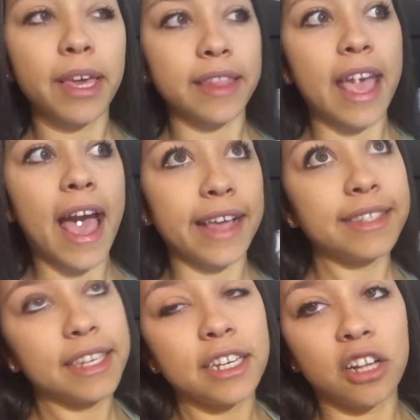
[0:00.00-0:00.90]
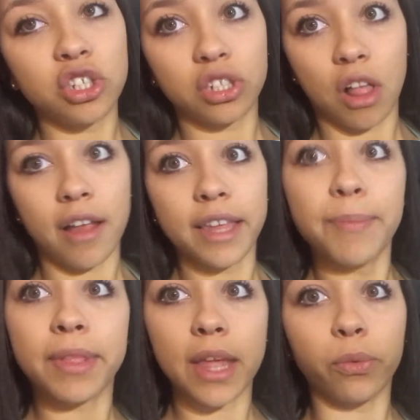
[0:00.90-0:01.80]
Like they ask it nonchalantly,
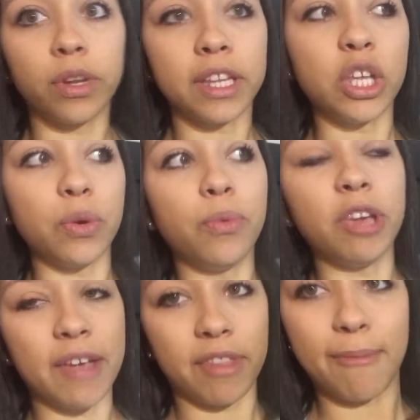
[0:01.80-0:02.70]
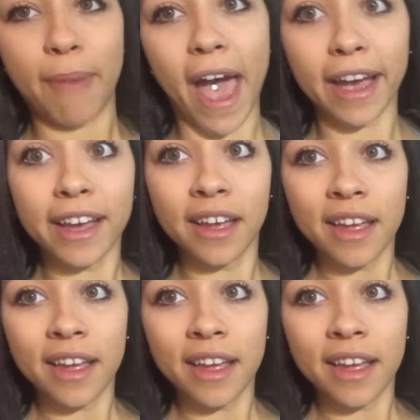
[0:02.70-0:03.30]
but then when you give them back